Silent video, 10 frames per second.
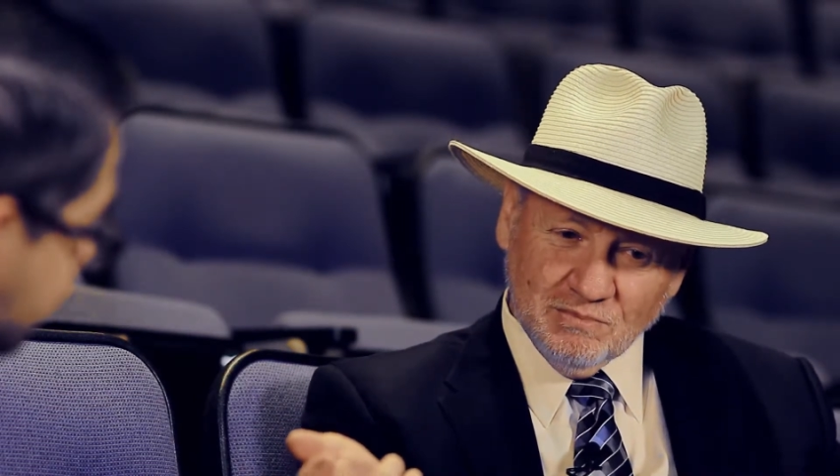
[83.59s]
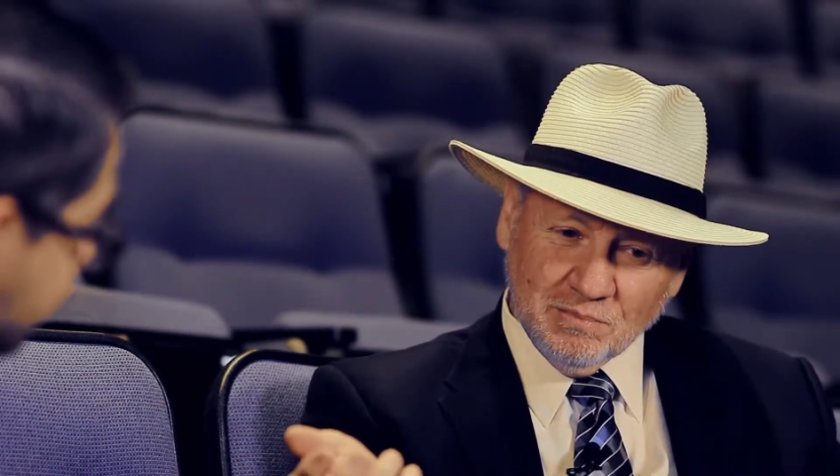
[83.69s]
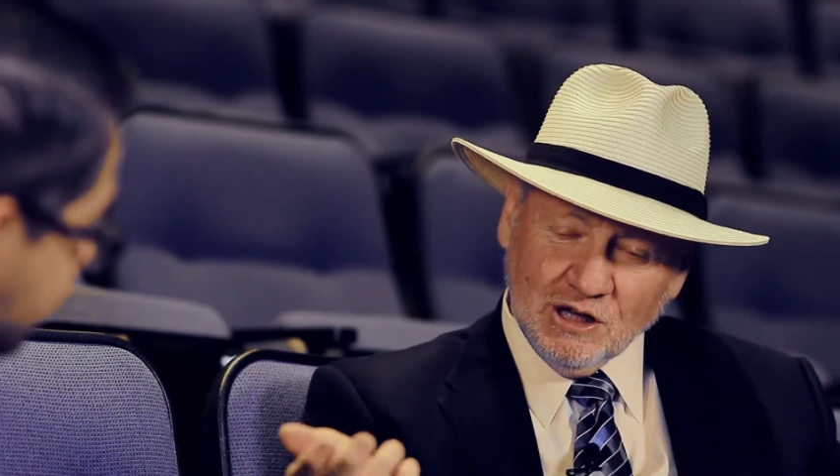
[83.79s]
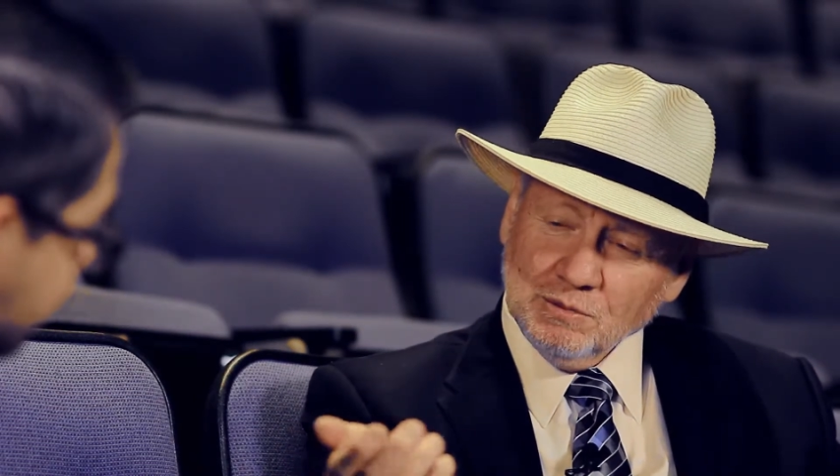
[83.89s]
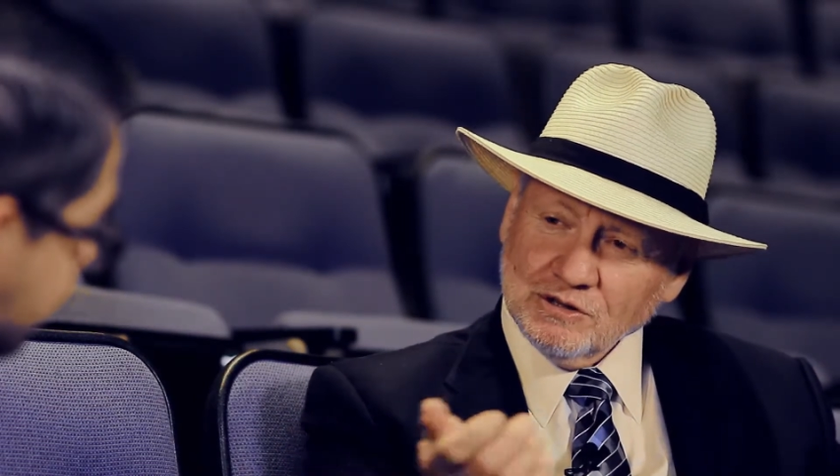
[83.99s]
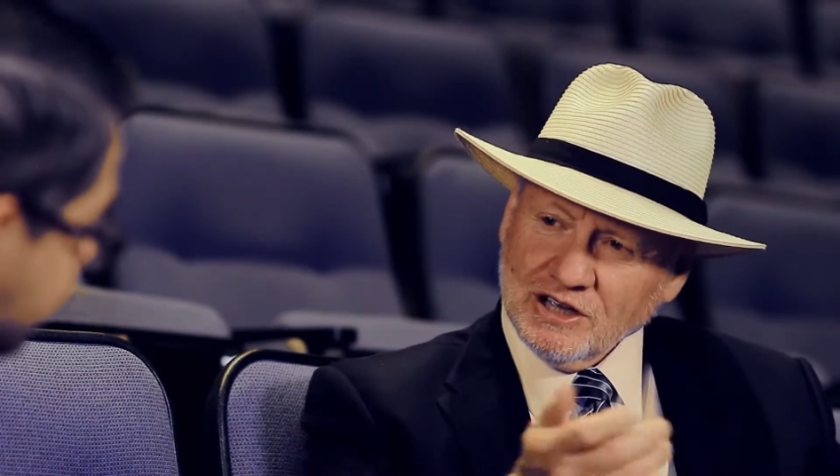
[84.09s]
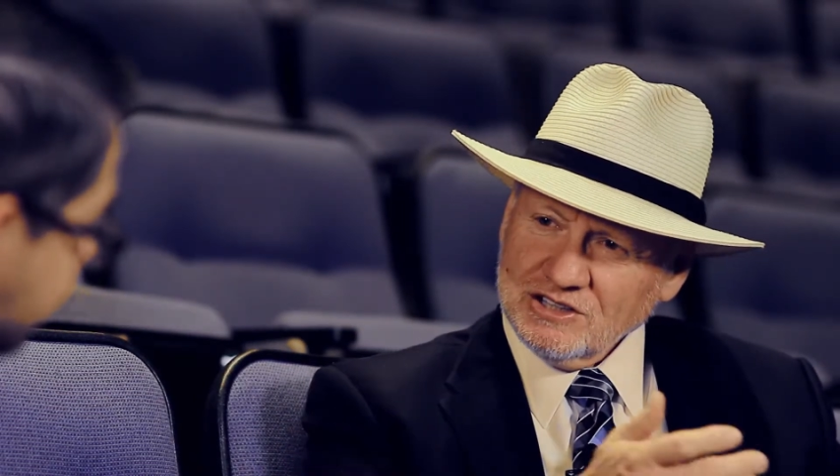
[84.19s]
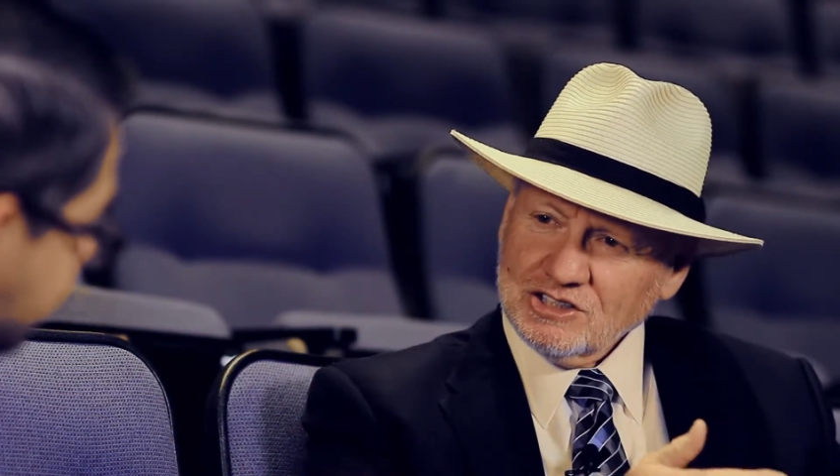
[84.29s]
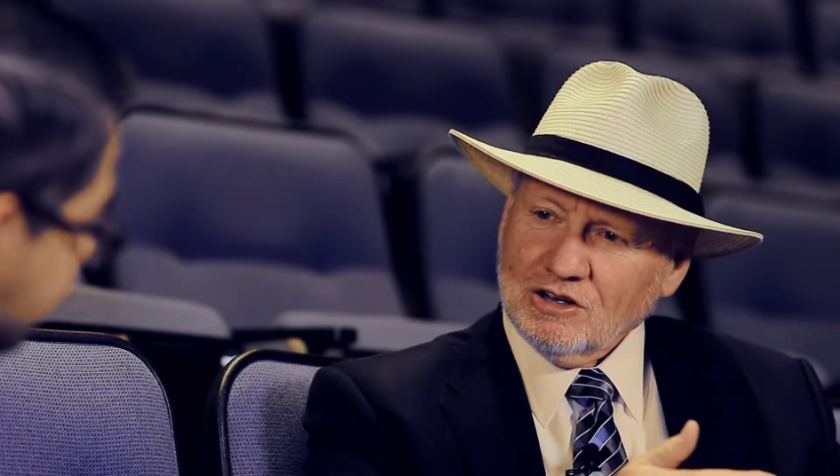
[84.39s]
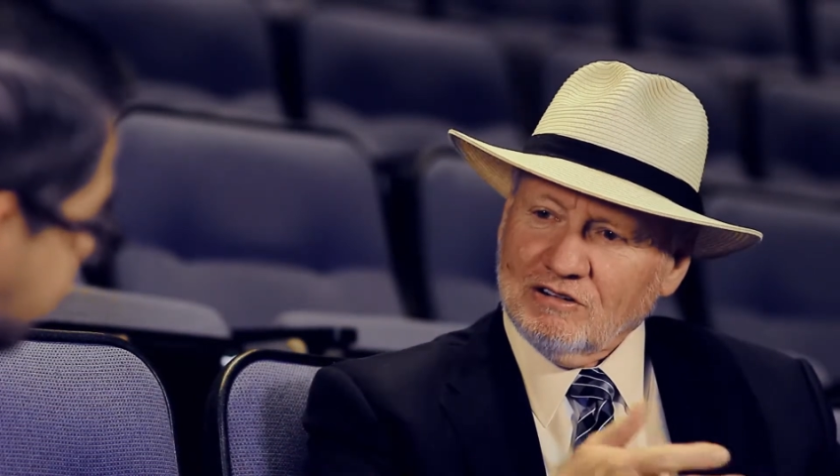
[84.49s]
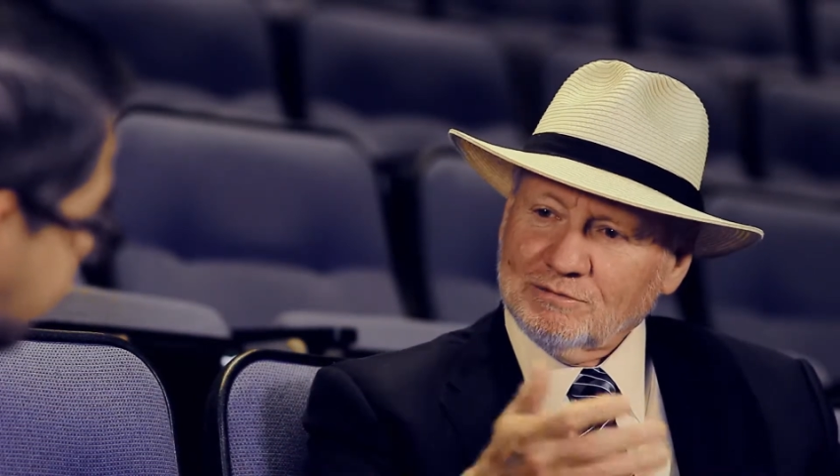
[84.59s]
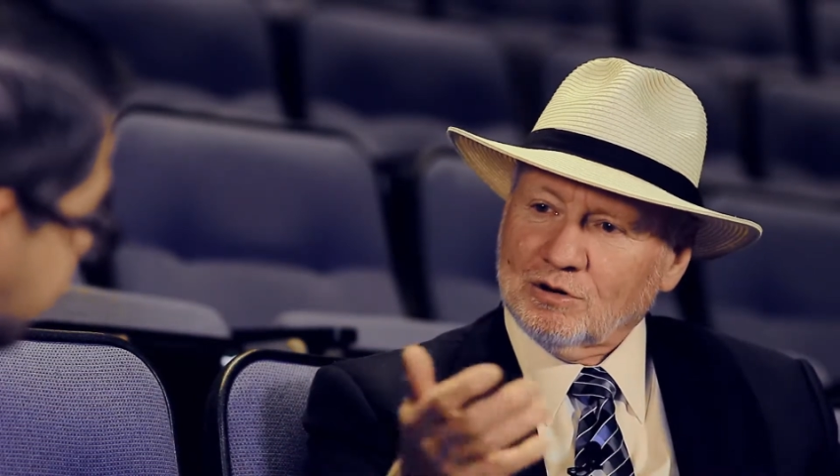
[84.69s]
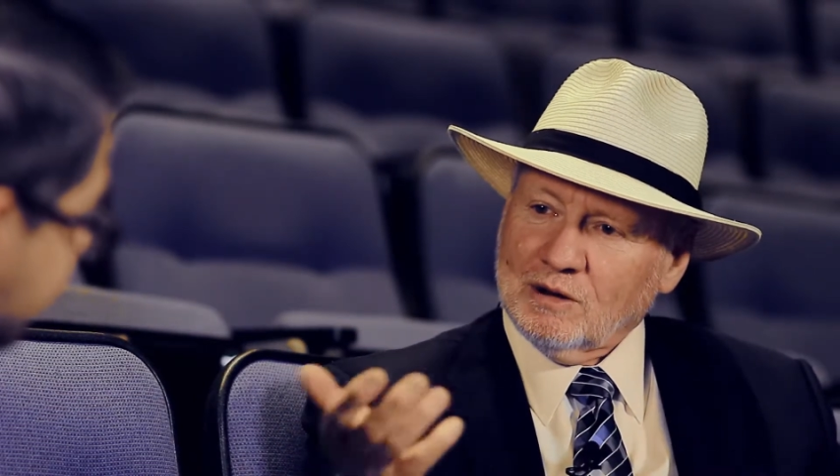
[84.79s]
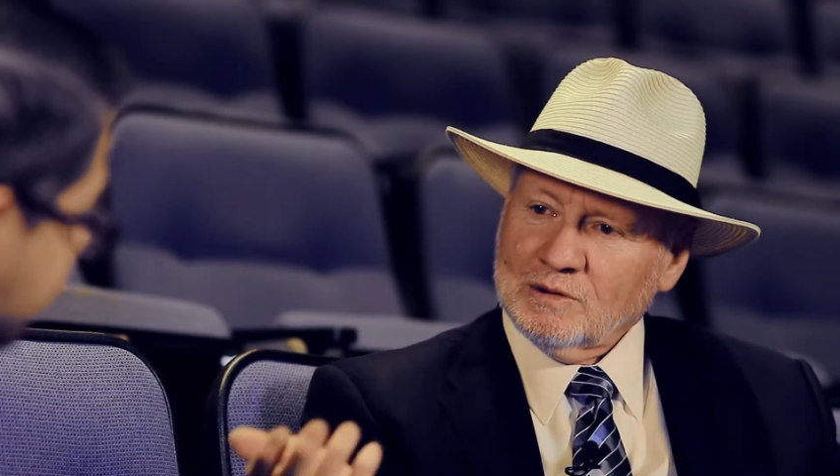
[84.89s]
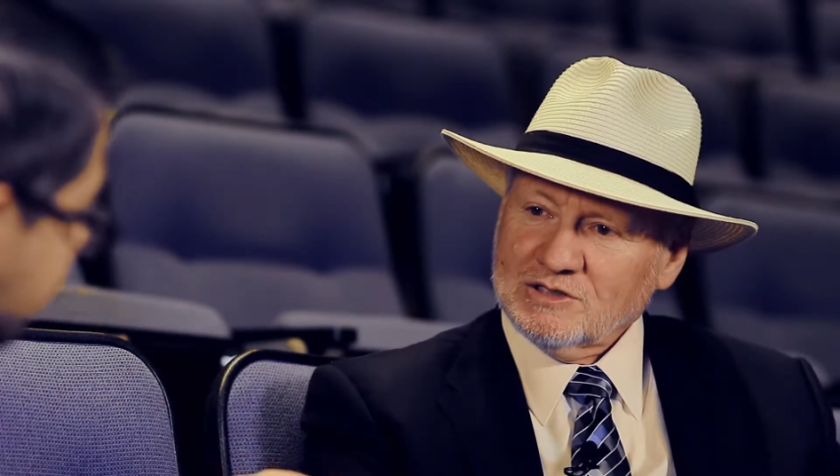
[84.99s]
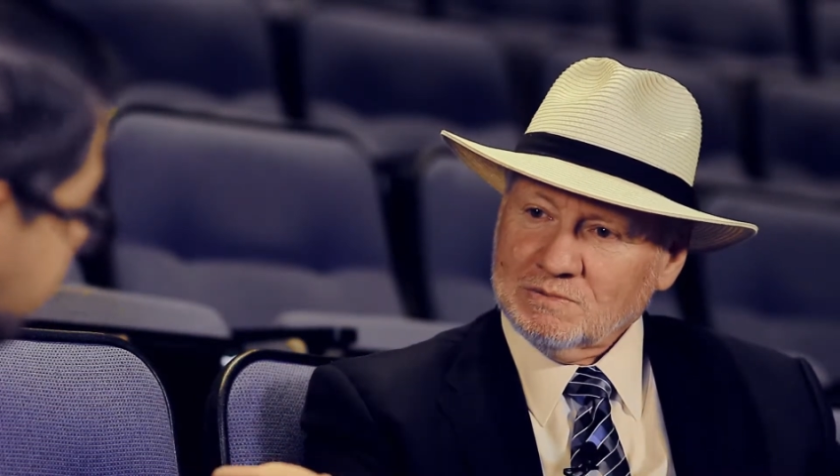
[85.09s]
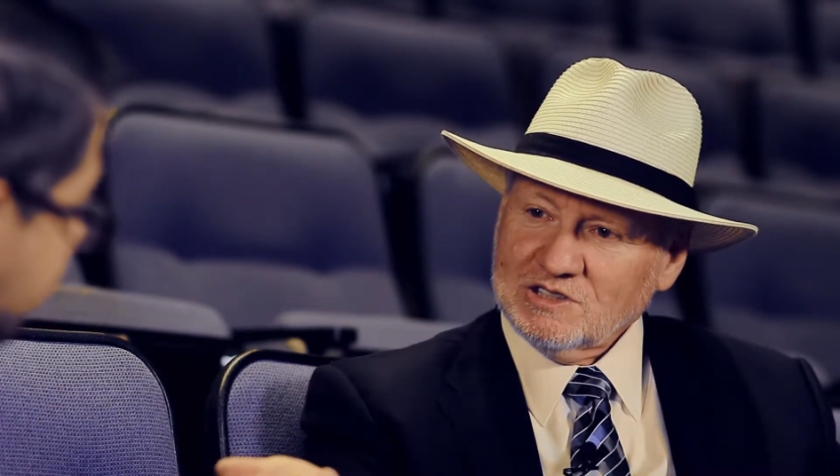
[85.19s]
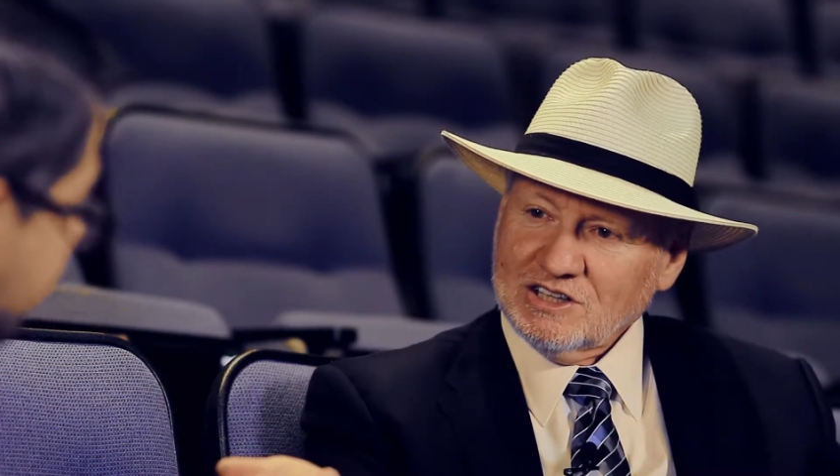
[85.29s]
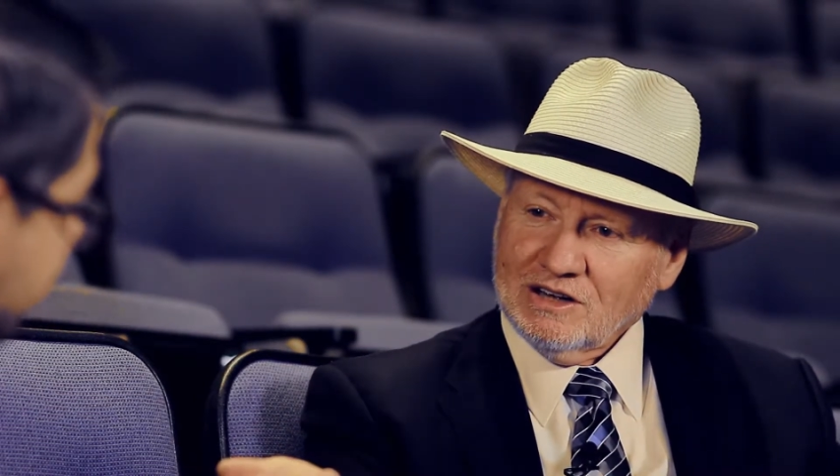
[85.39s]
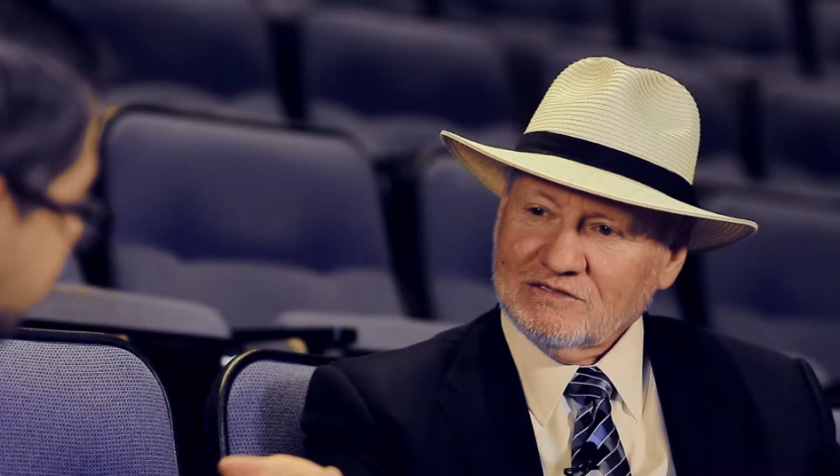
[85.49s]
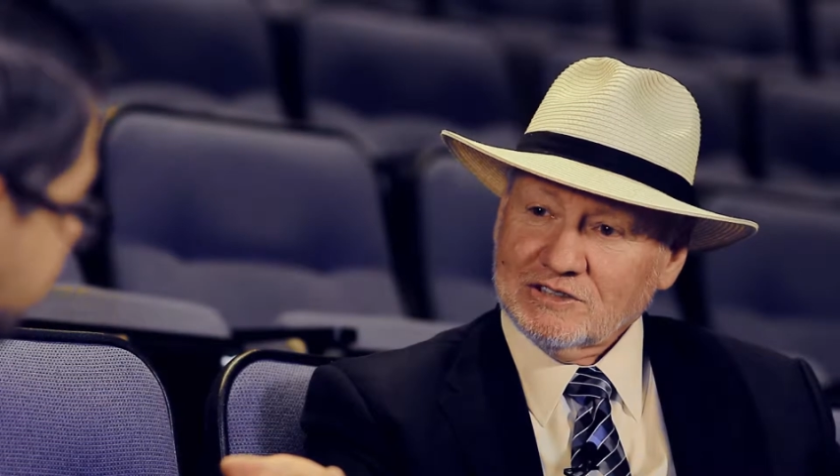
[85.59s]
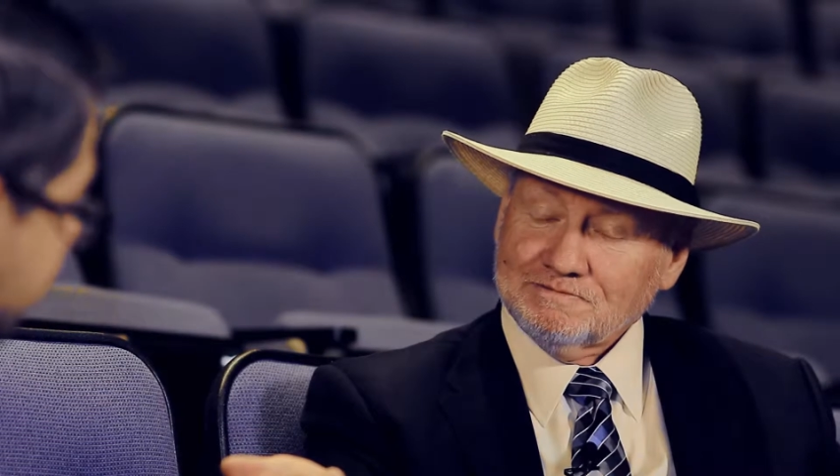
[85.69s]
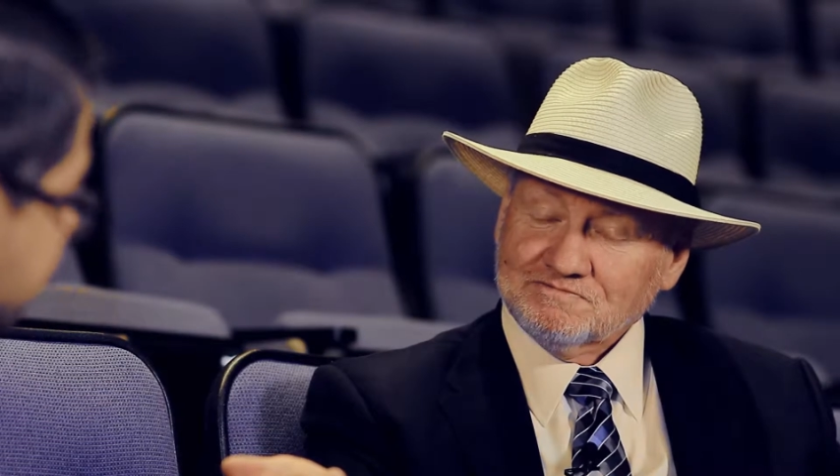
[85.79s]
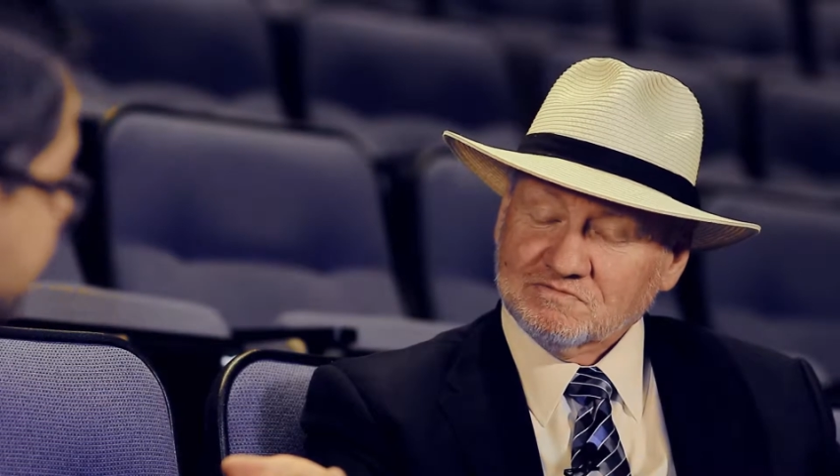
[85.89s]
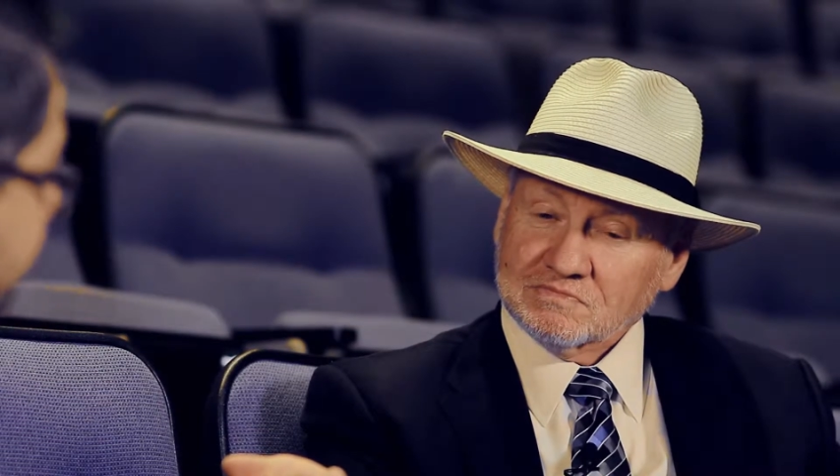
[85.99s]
people can solve problems themselves